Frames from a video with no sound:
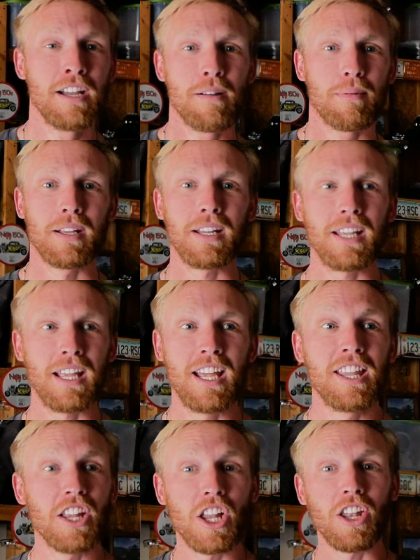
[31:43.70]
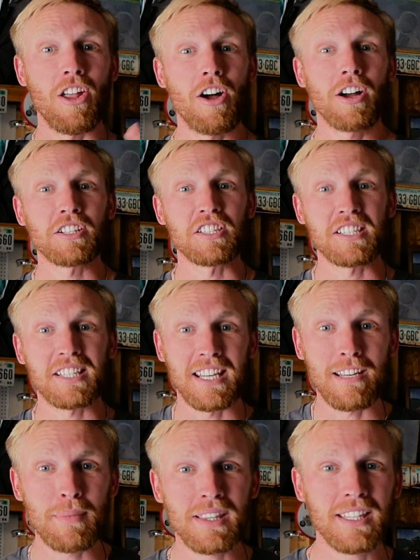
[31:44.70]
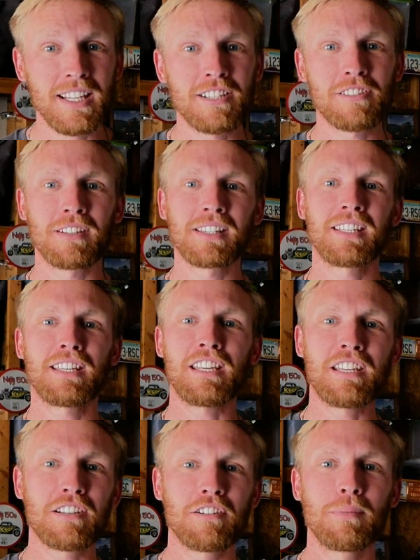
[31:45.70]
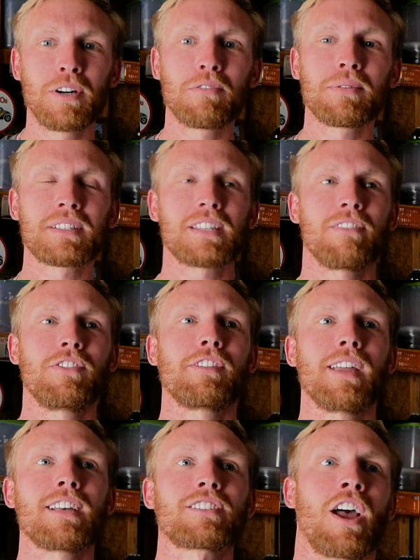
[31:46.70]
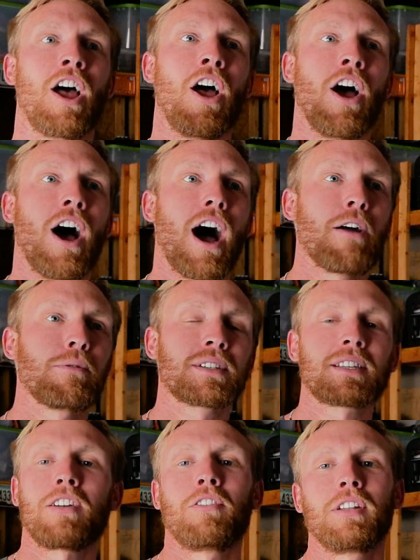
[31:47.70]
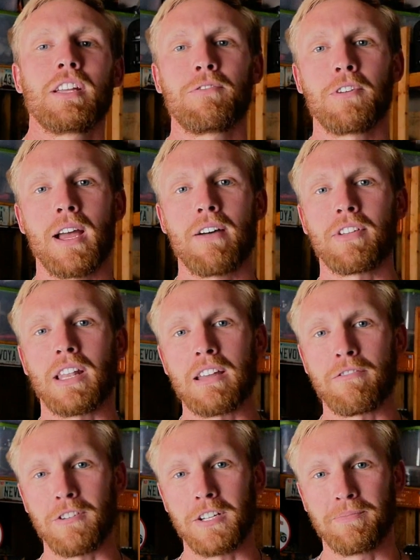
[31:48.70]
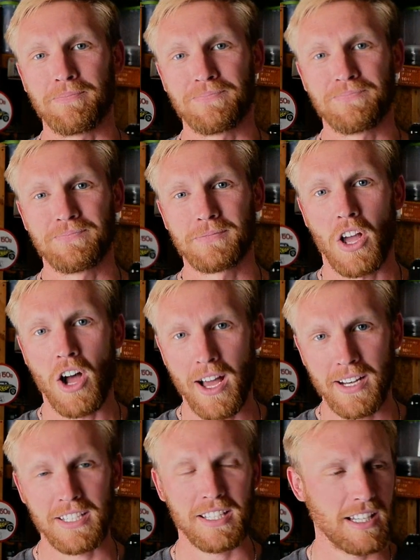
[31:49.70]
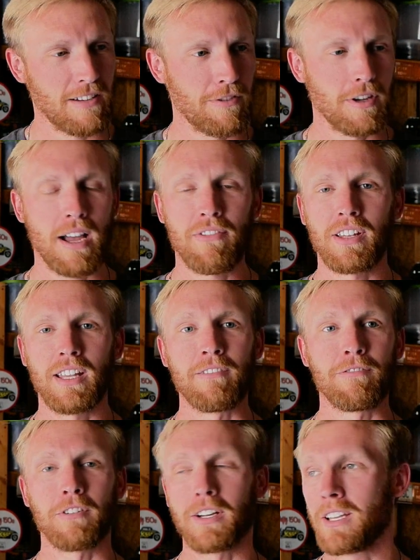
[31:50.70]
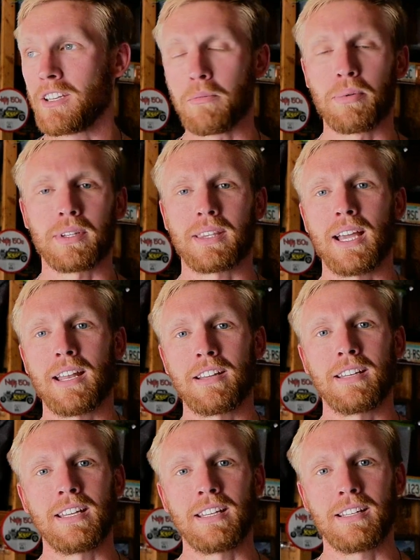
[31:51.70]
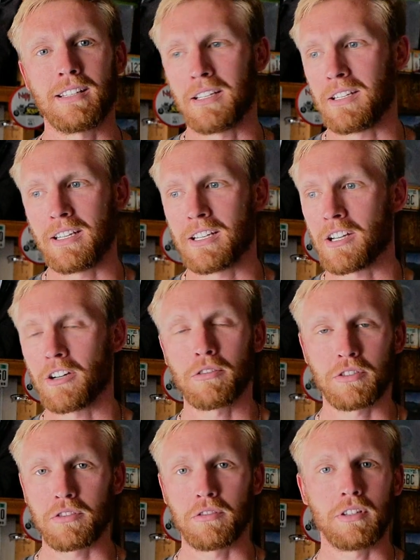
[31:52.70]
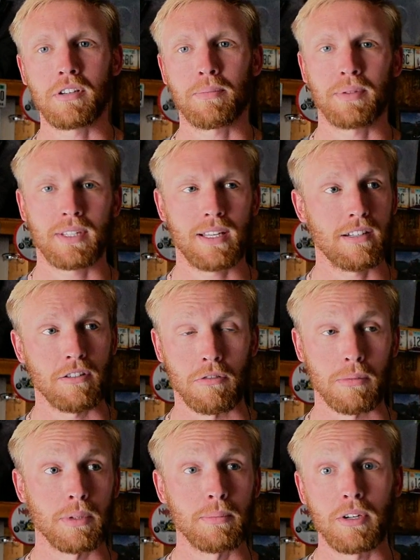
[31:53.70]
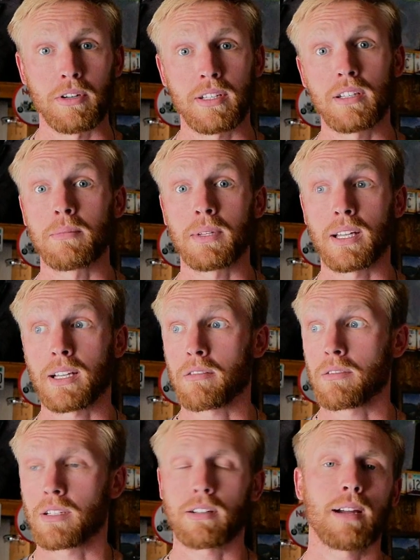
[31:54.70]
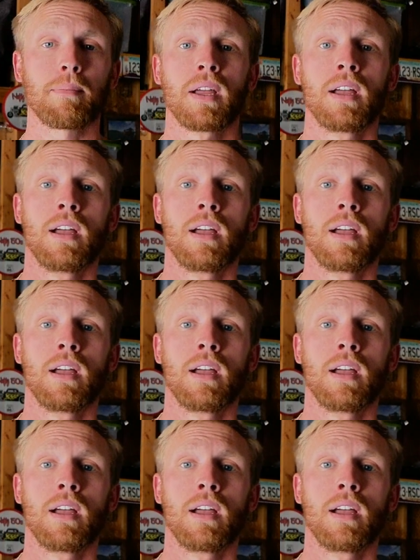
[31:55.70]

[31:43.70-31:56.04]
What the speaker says: But in the long scheme of things, do I think eco mode would save you gas? I would say only if you have a lead foot. Honestly, if you have a lead foot and you put that in eco, shoot, you could put that in normal mode and you'd be like, holy crap,